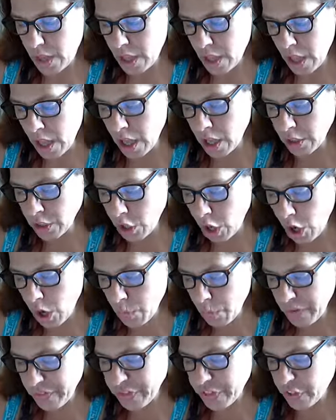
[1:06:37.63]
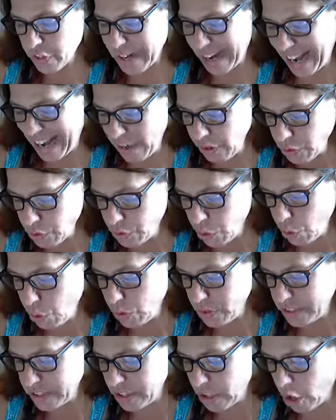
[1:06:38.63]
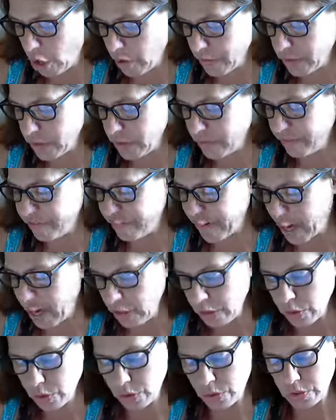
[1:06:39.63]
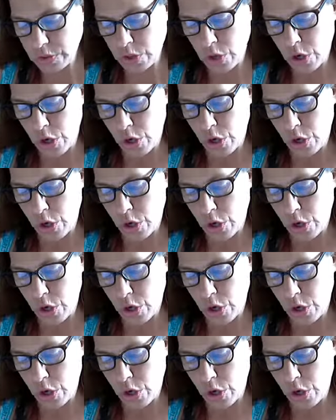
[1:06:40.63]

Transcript: along with their households and all their followers,